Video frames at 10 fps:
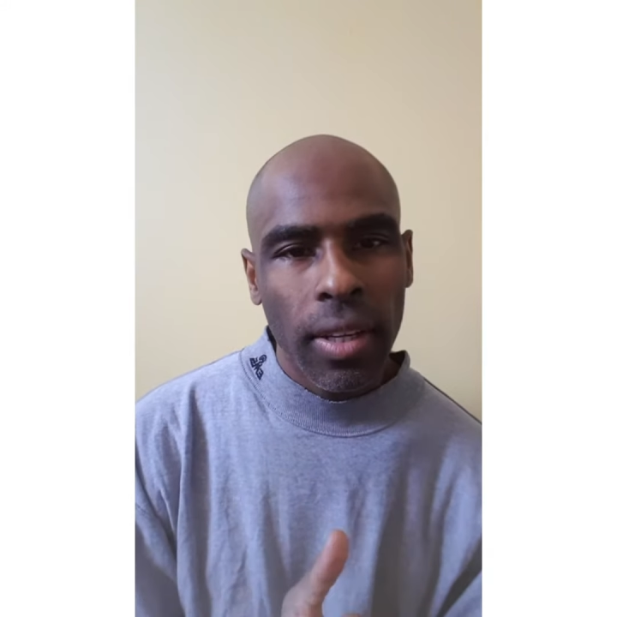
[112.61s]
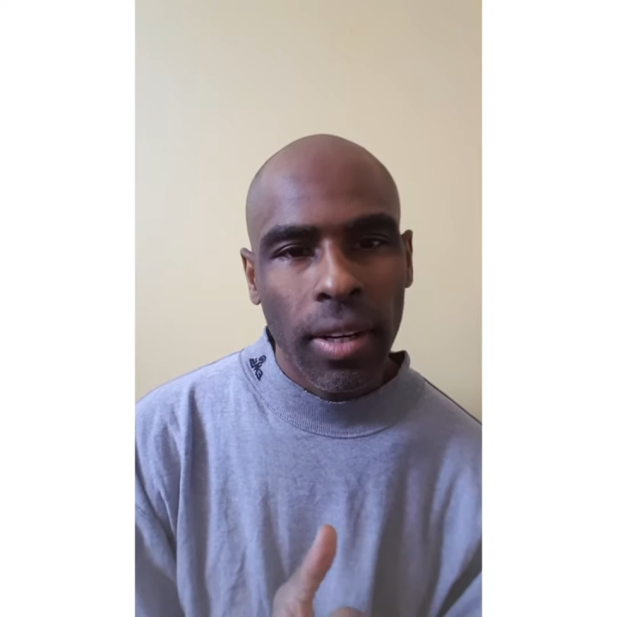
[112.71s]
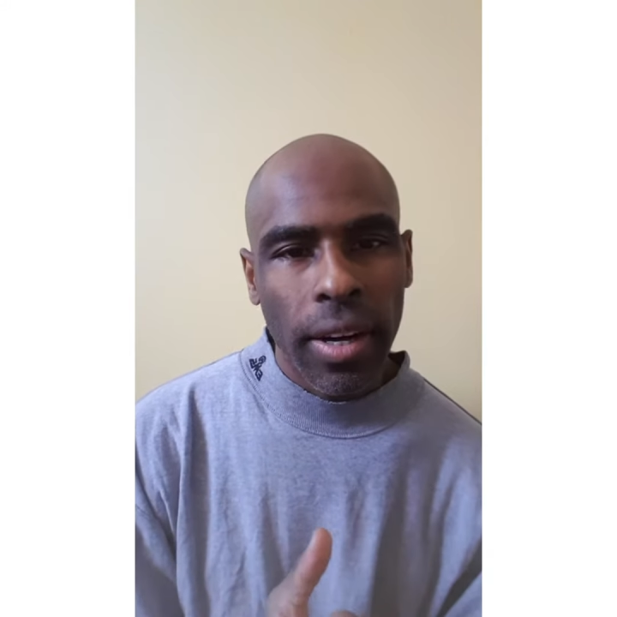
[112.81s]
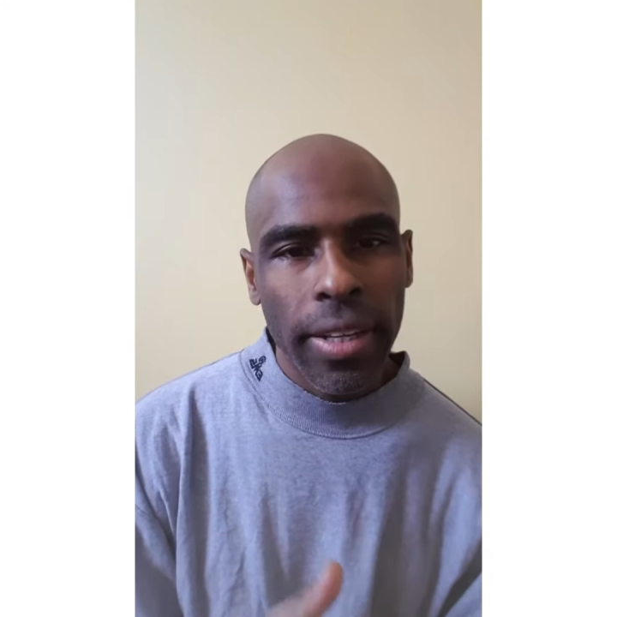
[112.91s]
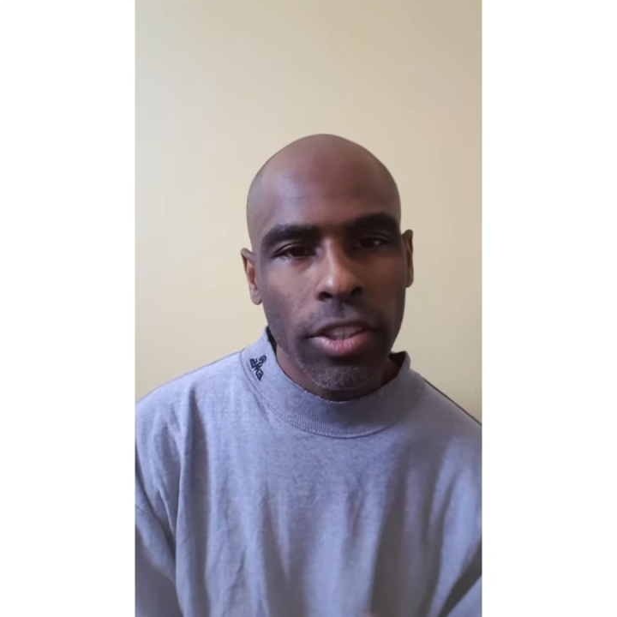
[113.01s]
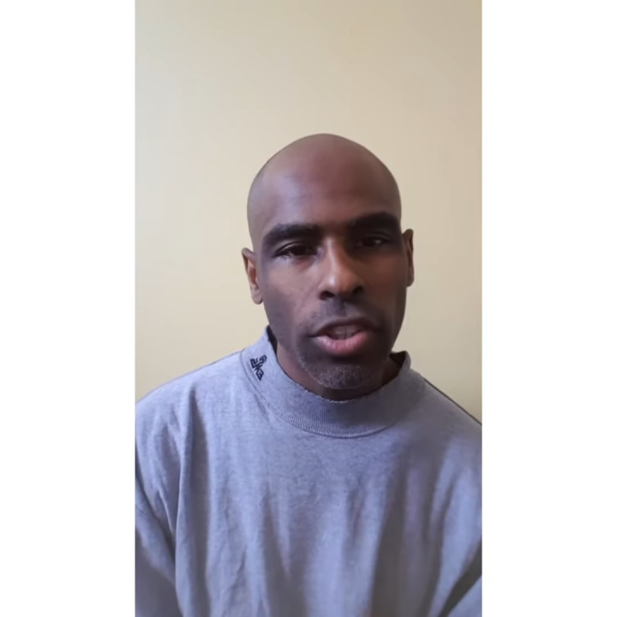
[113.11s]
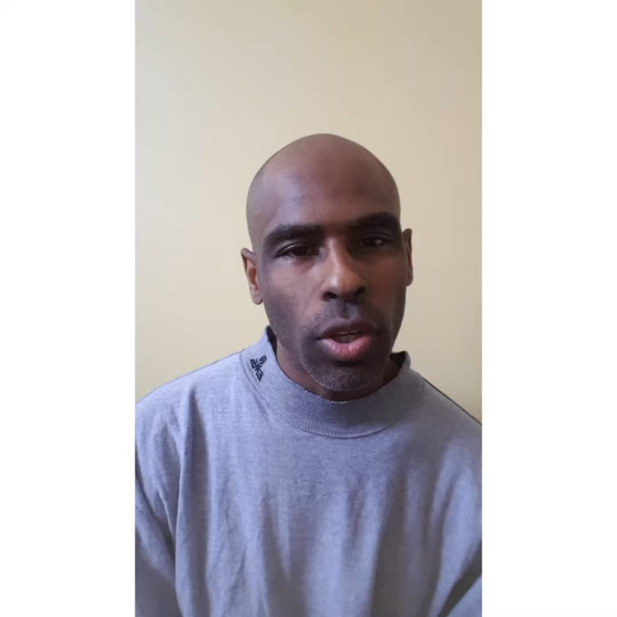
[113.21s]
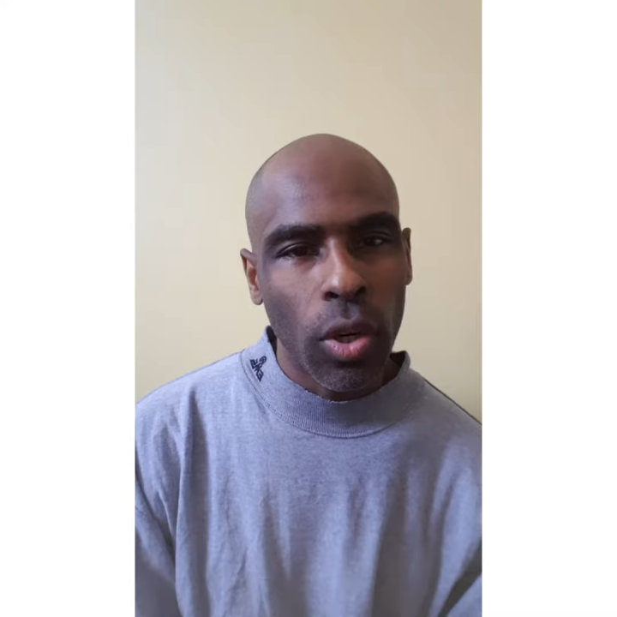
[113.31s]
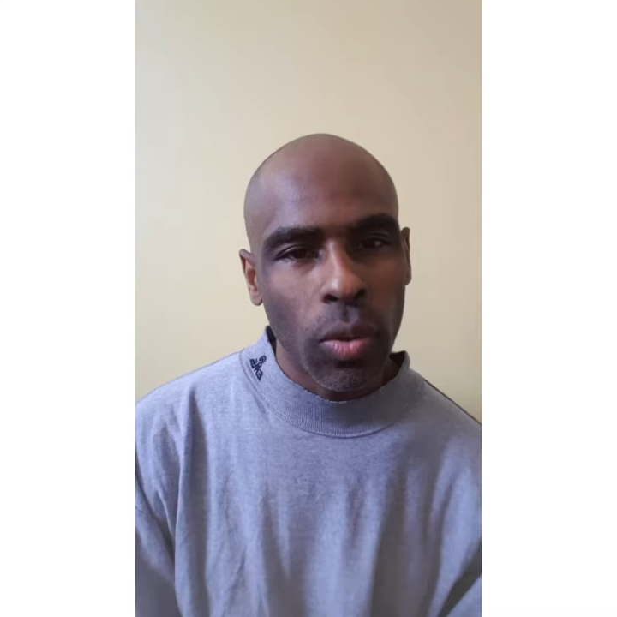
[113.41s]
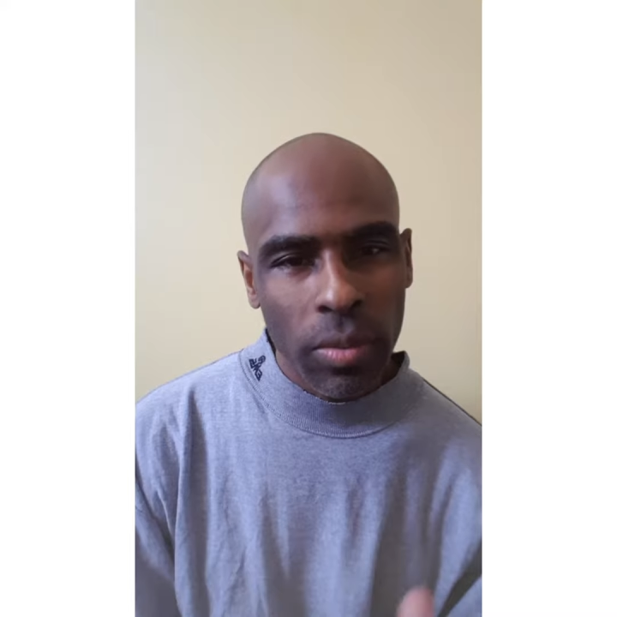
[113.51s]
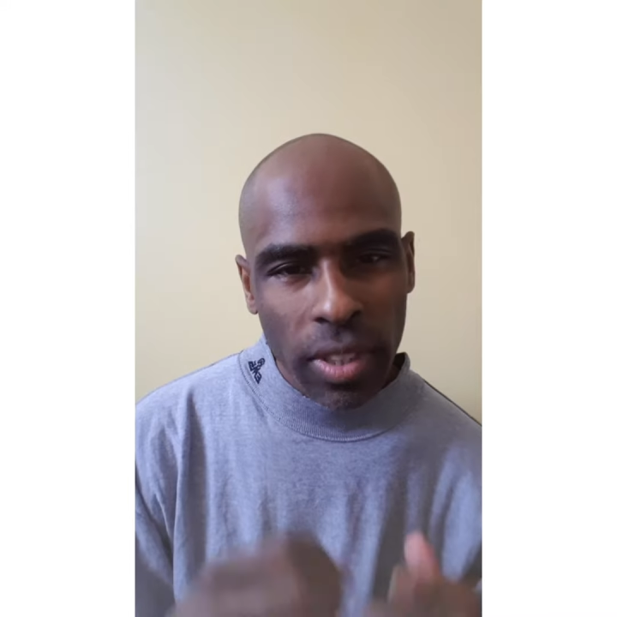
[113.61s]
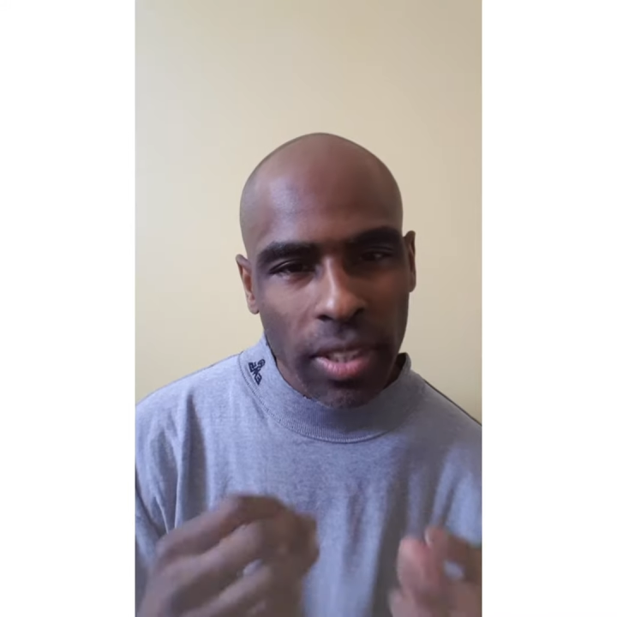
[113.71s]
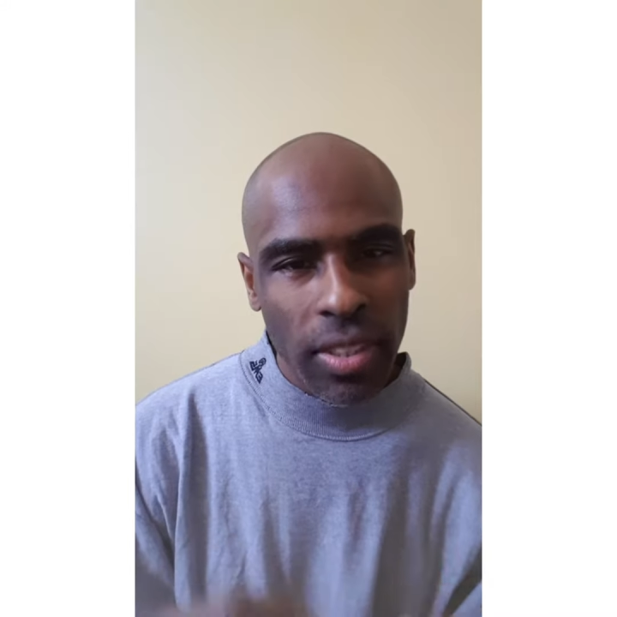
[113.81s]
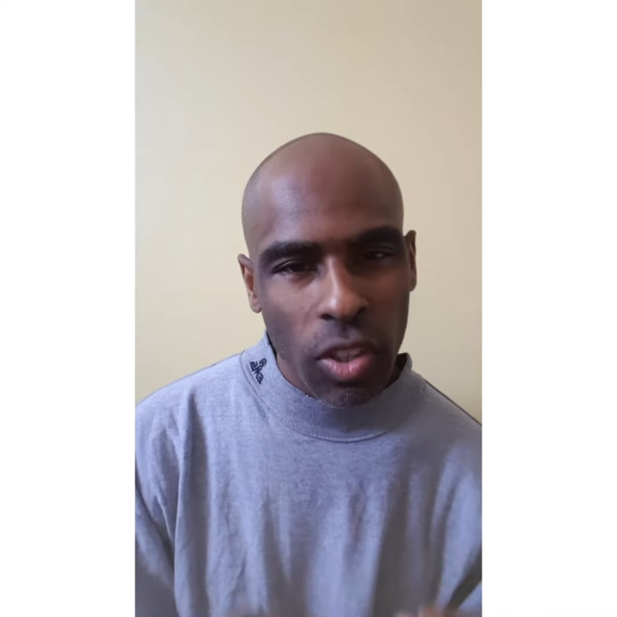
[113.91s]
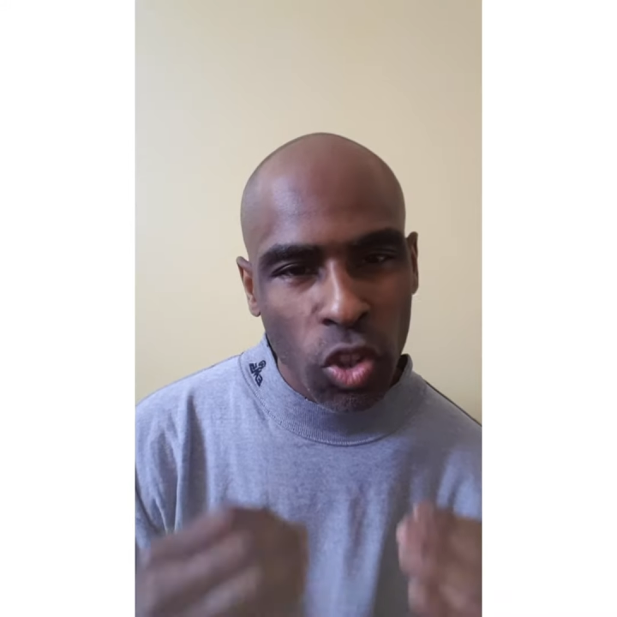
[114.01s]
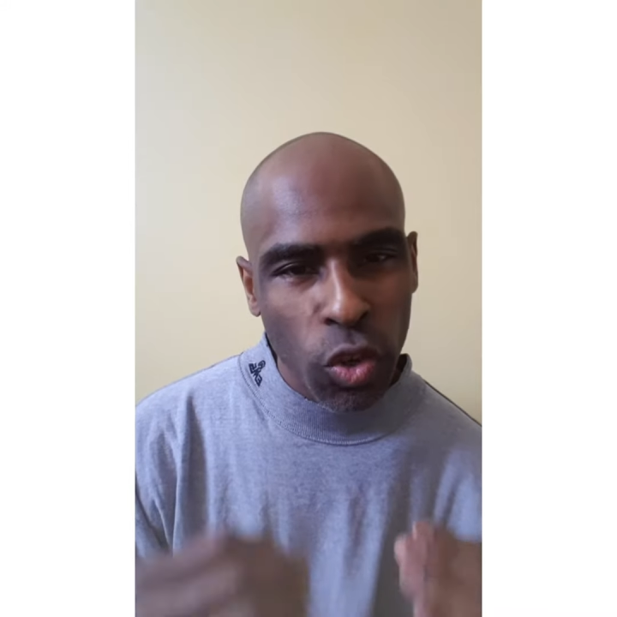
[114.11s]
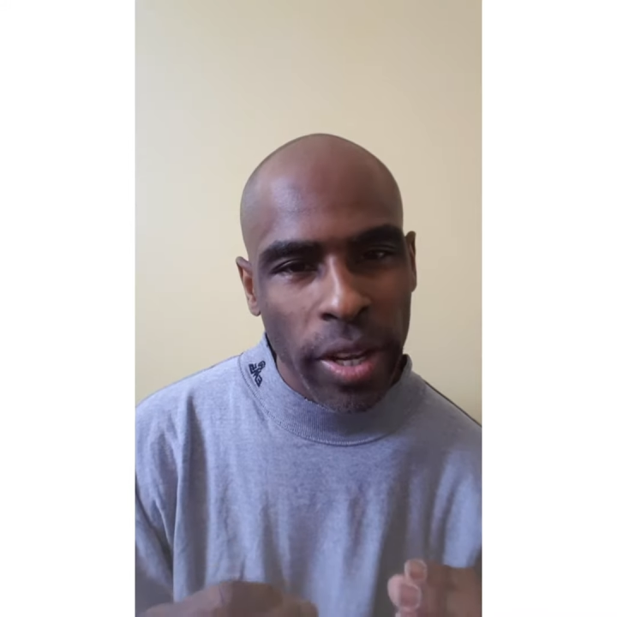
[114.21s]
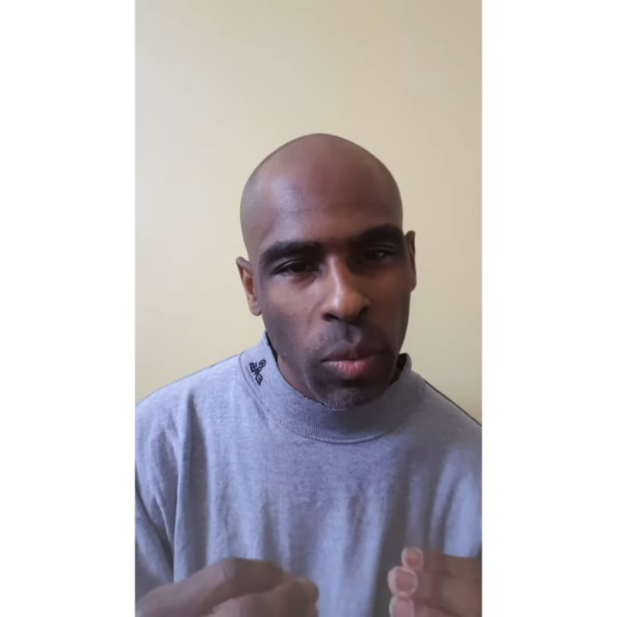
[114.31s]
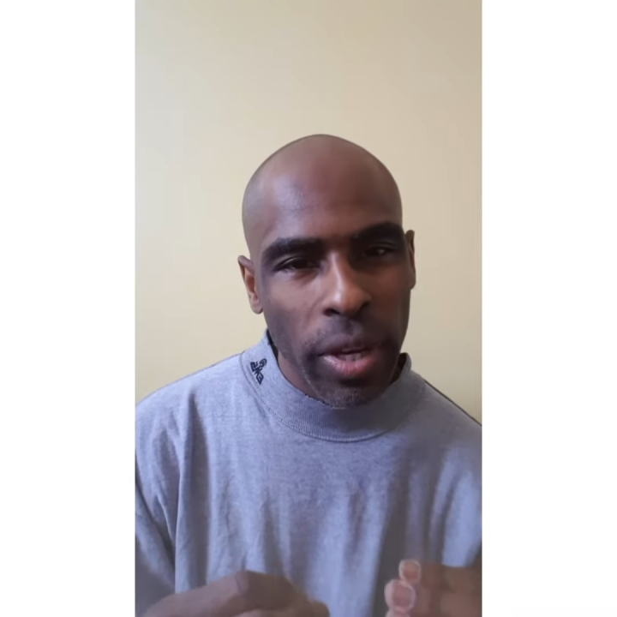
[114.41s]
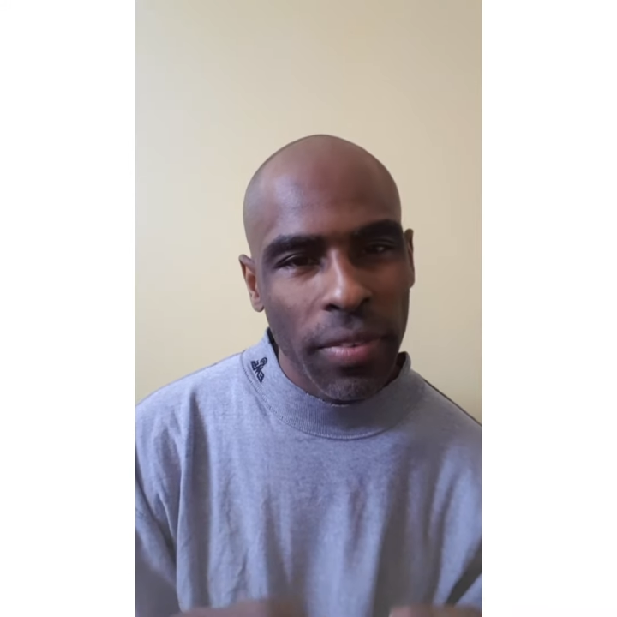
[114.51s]
All right. So this is a
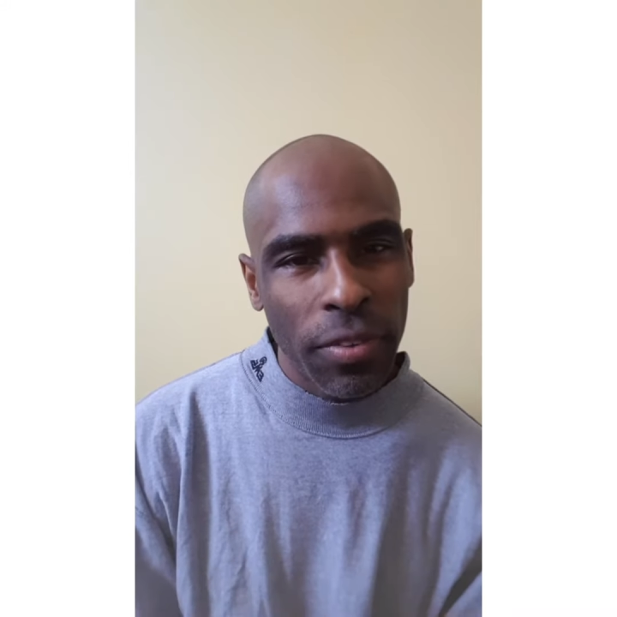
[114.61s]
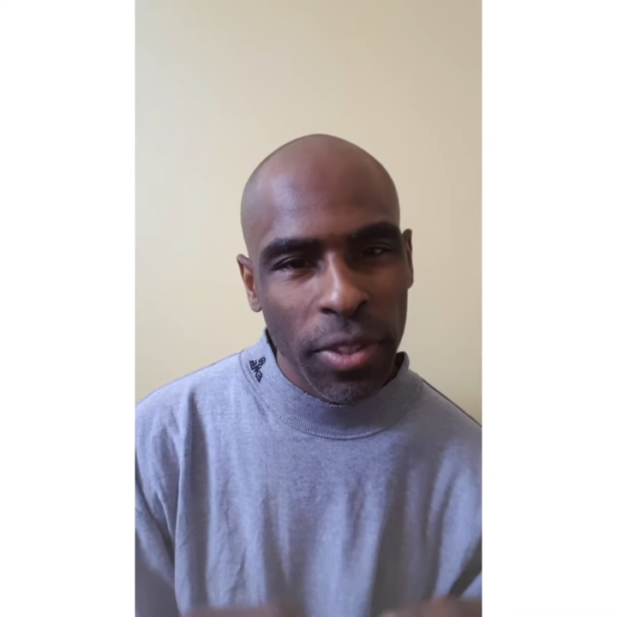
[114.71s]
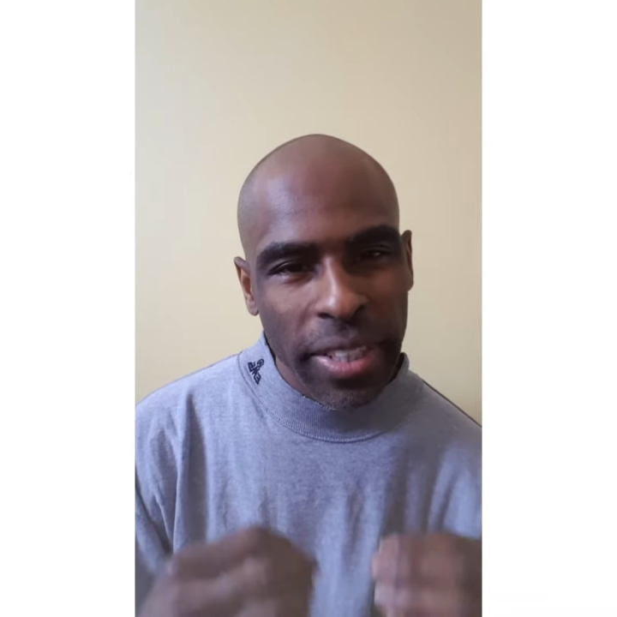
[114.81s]
great way for you